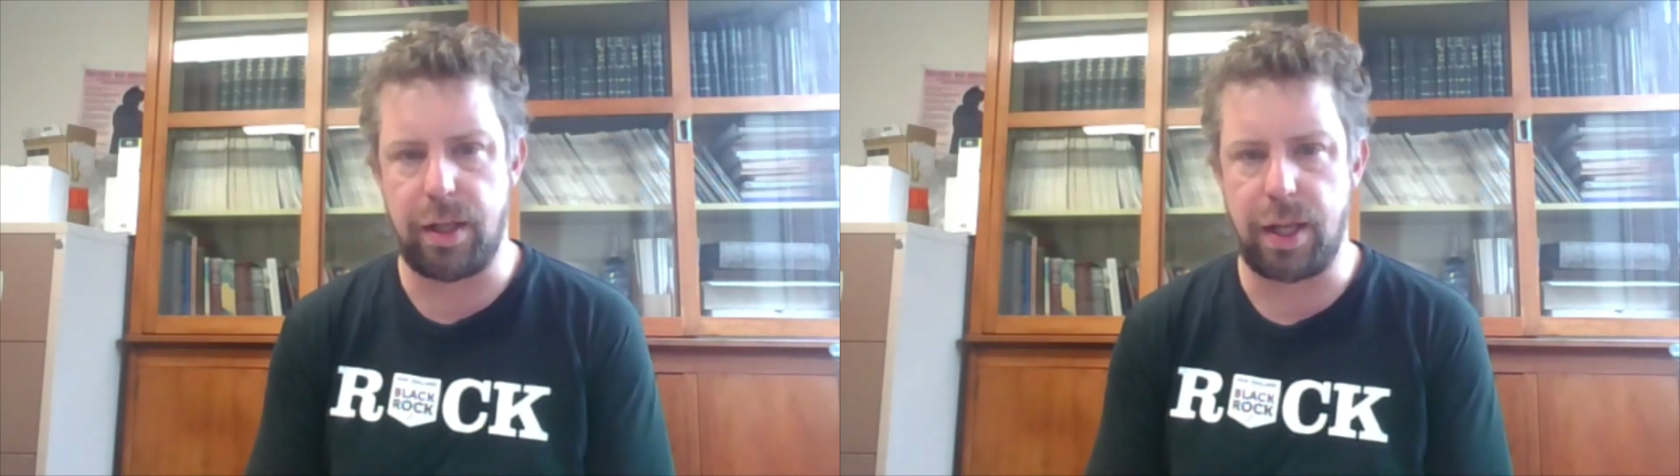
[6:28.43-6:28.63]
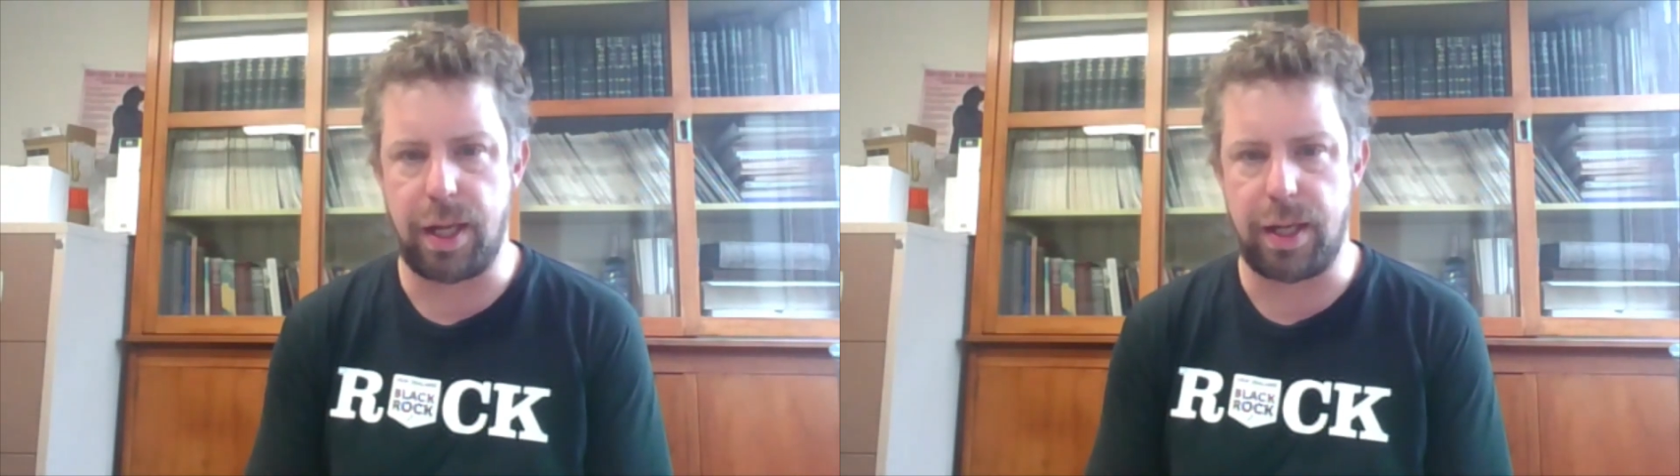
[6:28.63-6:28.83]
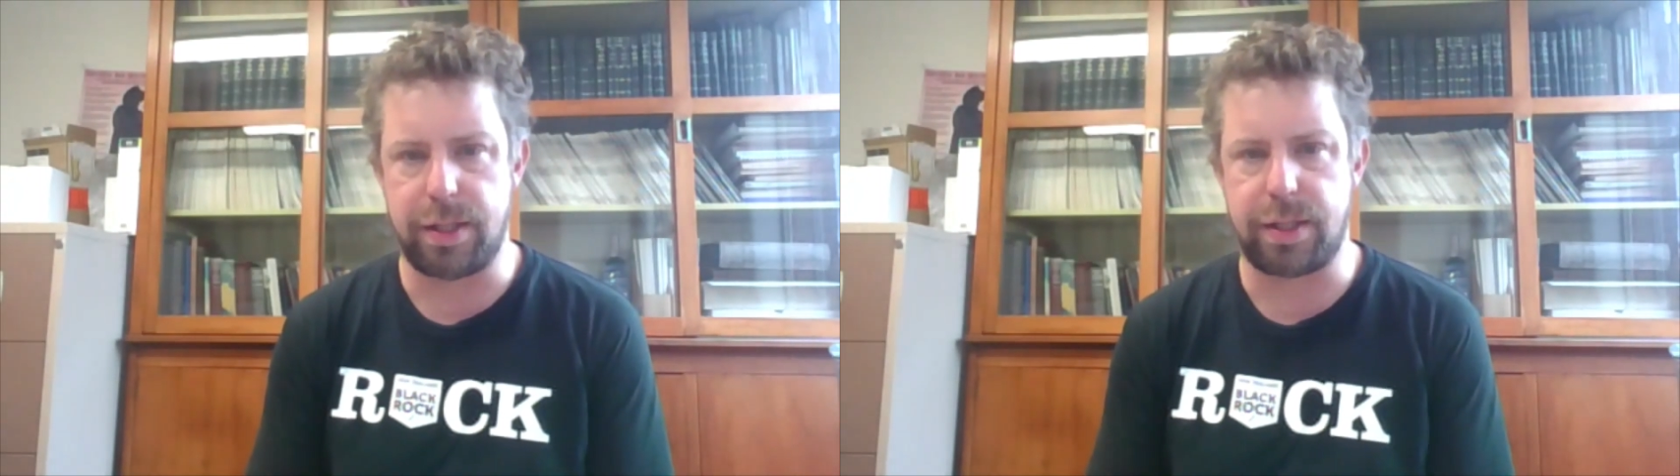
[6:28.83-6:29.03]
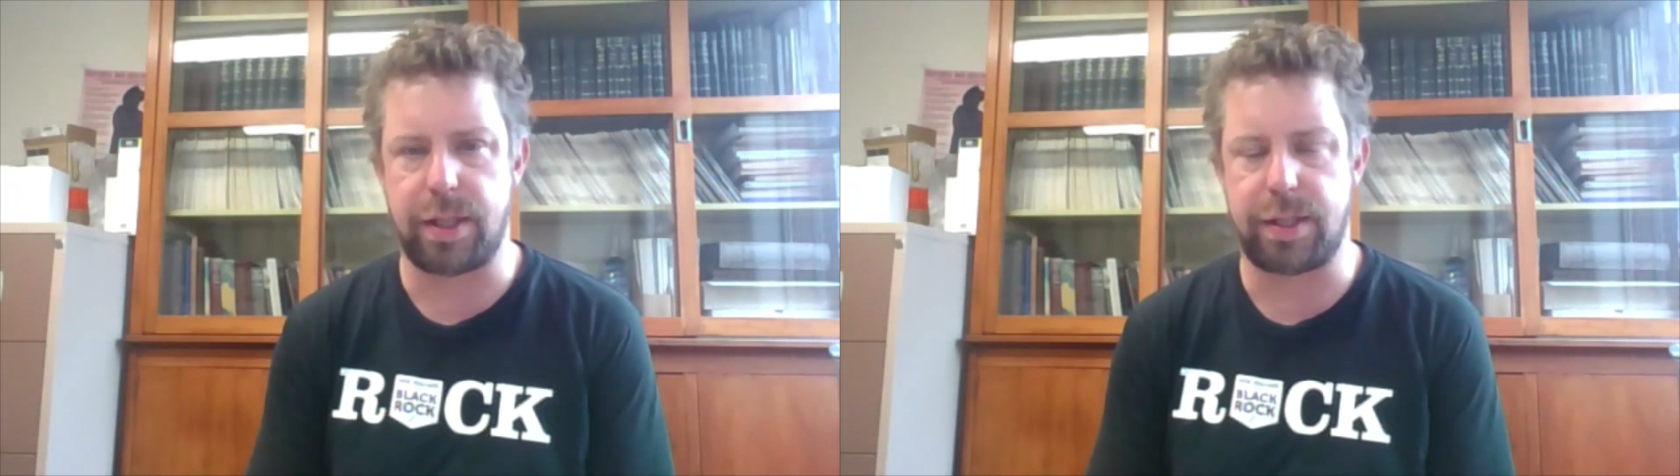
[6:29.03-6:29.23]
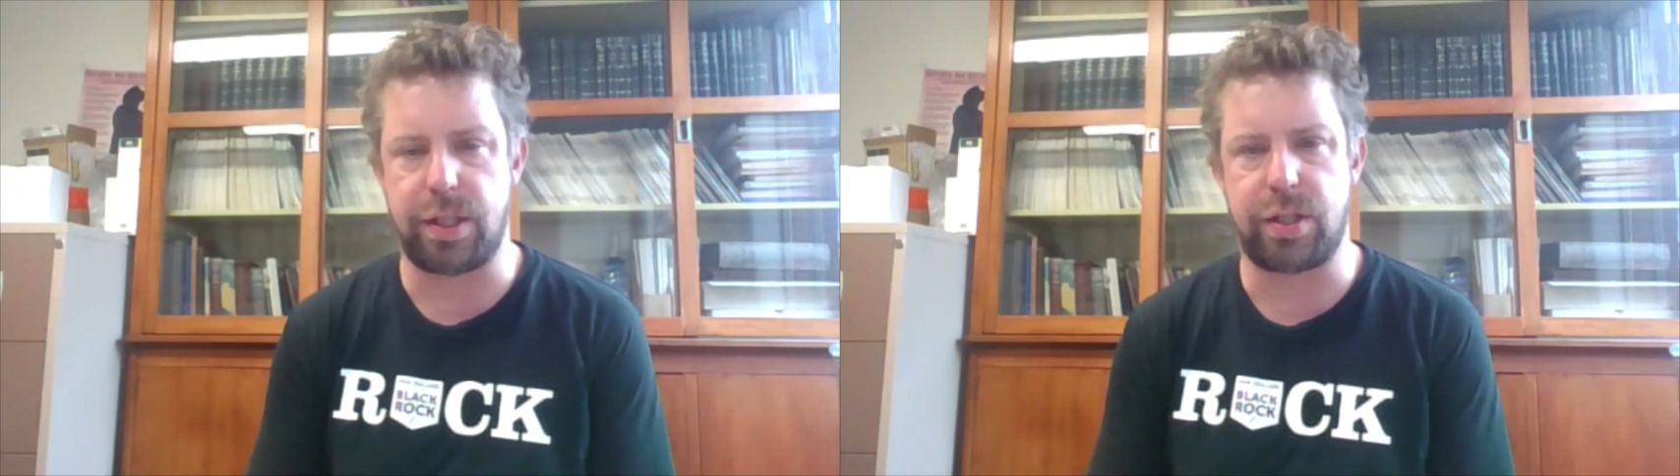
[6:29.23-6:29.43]
It is
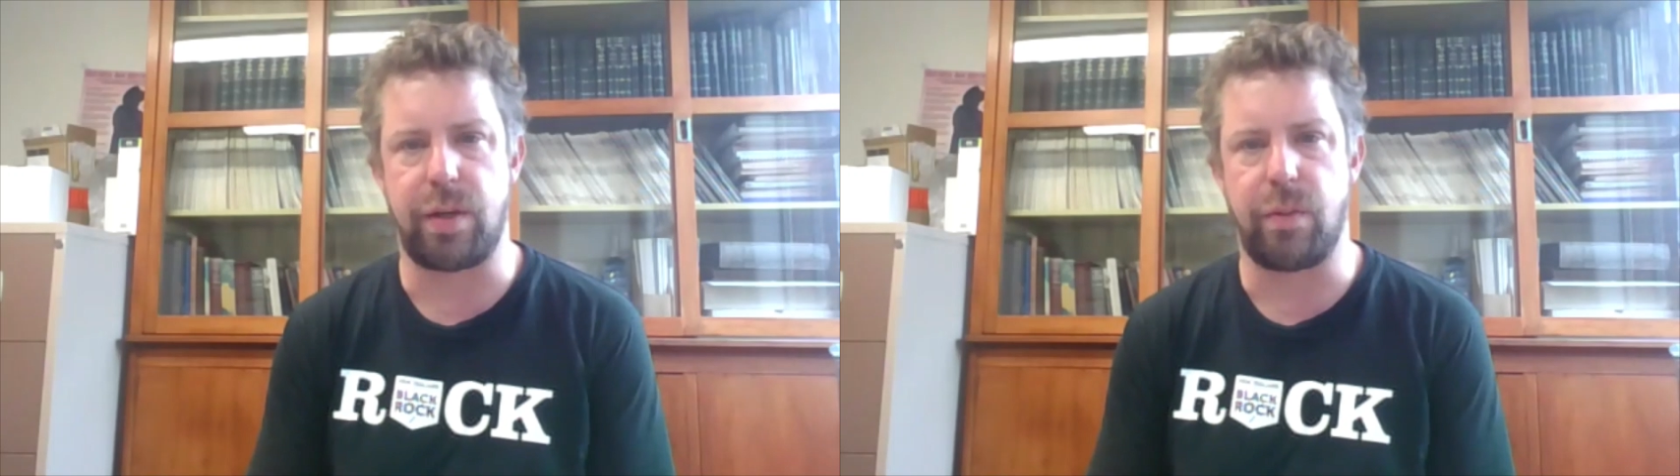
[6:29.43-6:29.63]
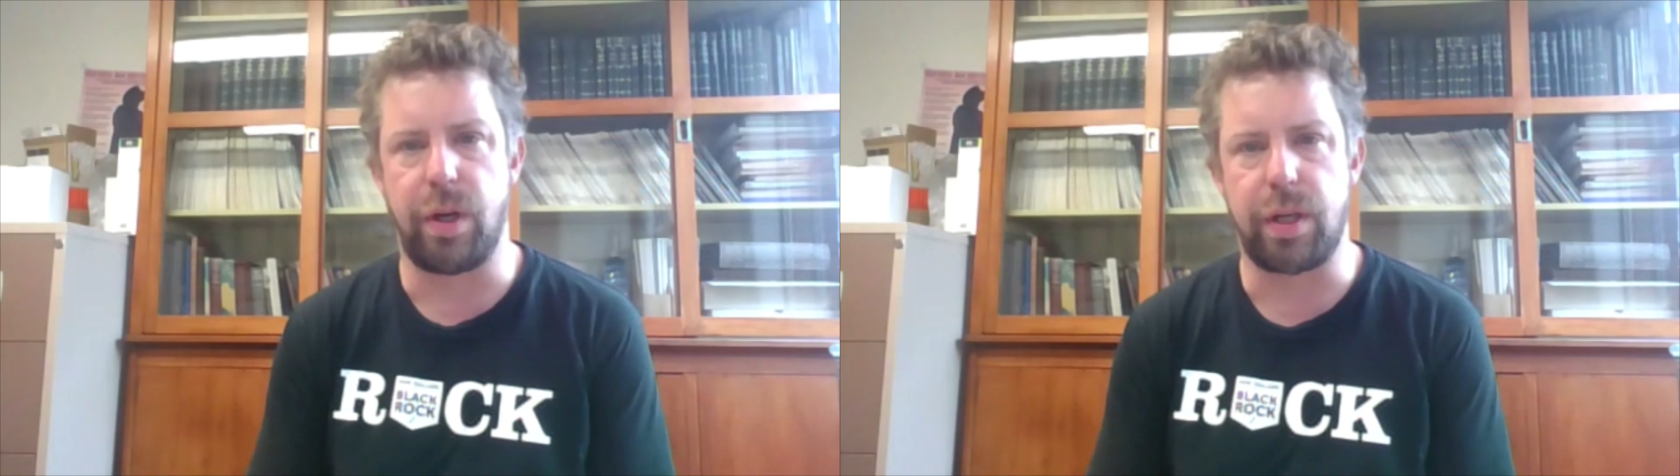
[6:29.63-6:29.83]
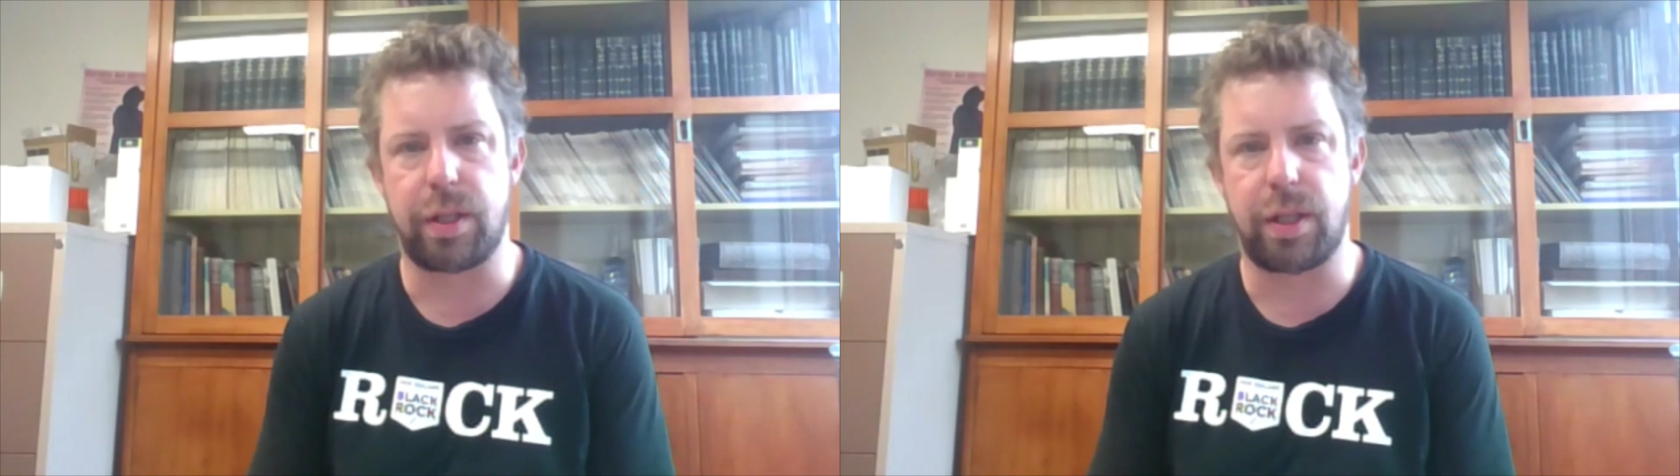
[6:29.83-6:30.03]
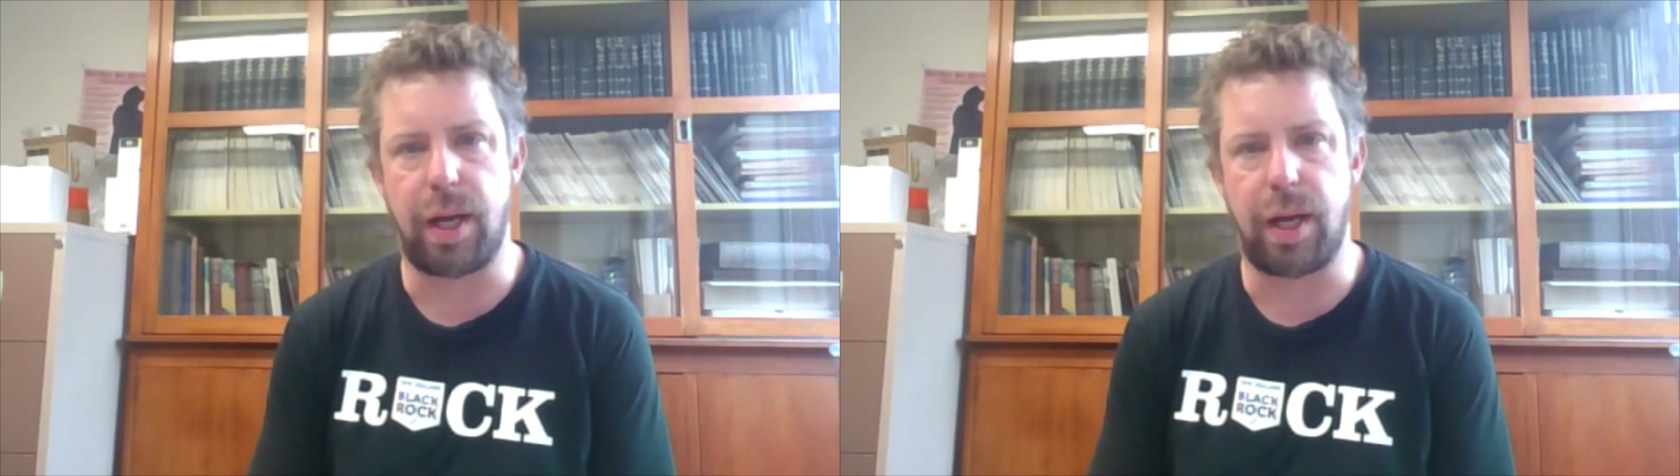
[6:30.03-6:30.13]
essentially work.